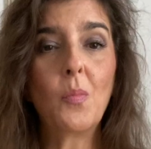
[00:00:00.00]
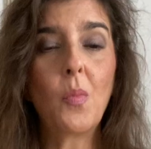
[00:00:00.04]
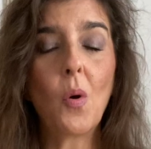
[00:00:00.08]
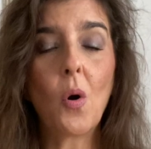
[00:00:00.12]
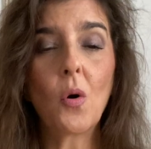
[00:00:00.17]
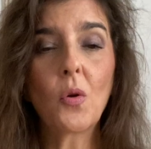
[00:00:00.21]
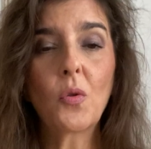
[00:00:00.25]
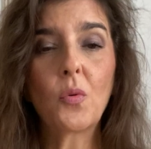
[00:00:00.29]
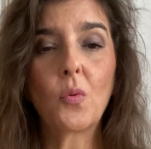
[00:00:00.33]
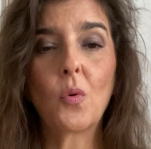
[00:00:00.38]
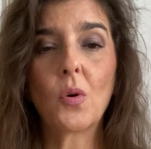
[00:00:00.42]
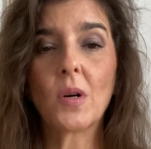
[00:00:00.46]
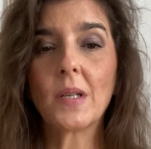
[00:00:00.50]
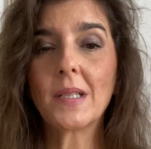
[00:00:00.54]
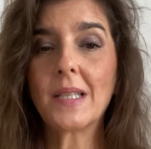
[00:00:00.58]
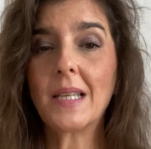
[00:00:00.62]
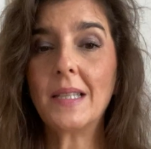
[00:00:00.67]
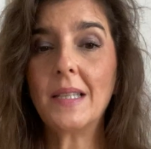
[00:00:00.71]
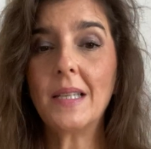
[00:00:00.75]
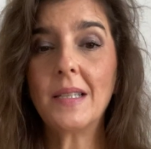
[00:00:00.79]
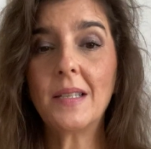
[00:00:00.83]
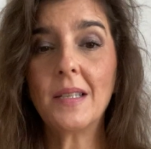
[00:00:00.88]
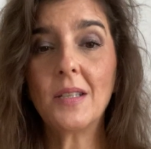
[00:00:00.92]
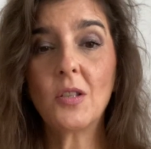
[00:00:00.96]
both worlds,
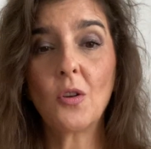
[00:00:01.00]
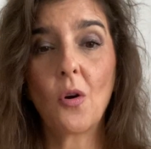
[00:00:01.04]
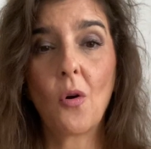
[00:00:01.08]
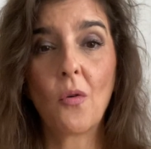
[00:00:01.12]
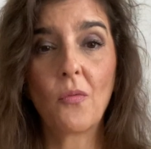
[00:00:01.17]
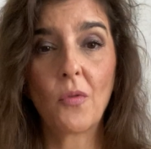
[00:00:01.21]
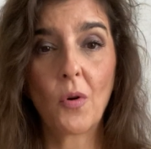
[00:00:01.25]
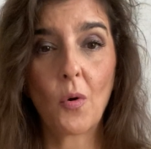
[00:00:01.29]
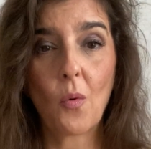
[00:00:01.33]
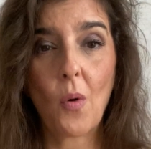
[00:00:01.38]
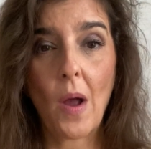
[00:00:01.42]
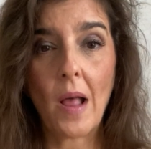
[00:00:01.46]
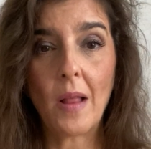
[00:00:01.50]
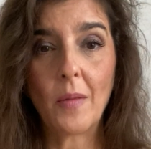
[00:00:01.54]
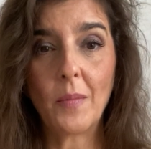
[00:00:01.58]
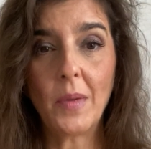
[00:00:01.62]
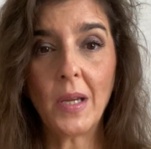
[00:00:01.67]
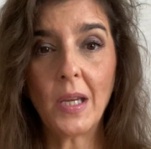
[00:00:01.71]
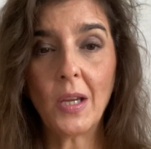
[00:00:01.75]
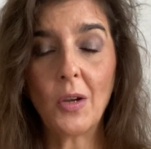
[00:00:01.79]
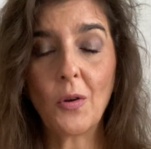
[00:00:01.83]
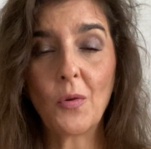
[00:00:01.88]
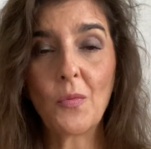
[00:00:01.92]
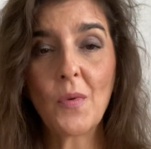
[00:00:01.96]
and this is
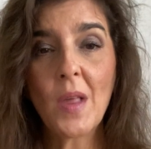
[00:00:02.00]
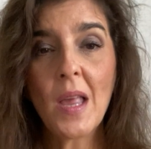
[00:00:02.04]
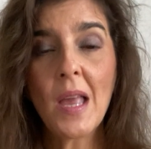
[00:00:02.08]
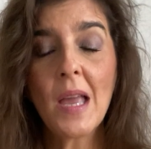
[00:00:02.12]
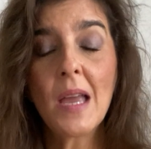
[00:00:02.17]
overwhelming you,